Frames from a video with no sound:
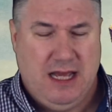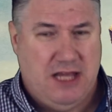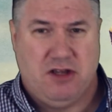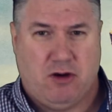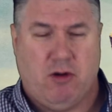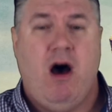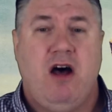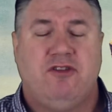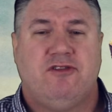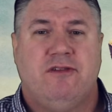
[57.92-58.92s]
And the
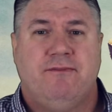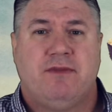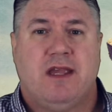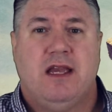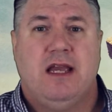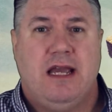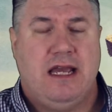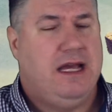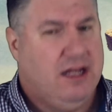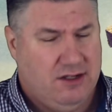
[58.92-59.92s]
cross
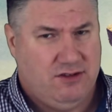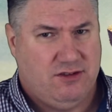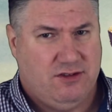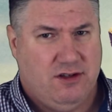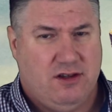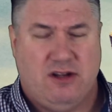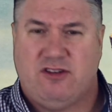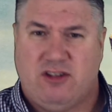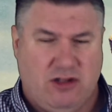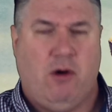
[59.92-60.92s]
is the
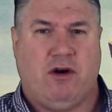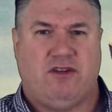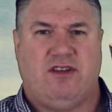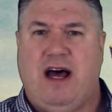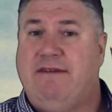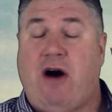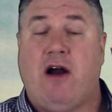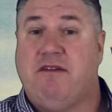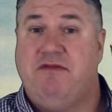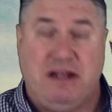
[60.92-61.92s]
source of
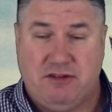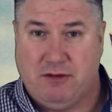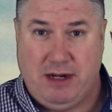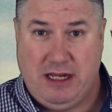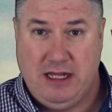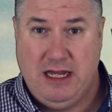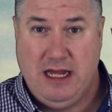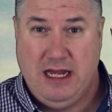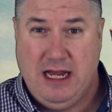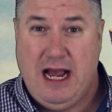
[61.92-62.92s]
our victory
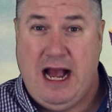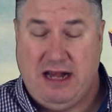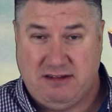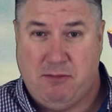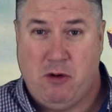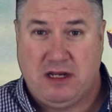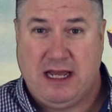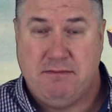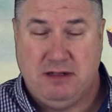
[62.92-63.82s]
as a born-again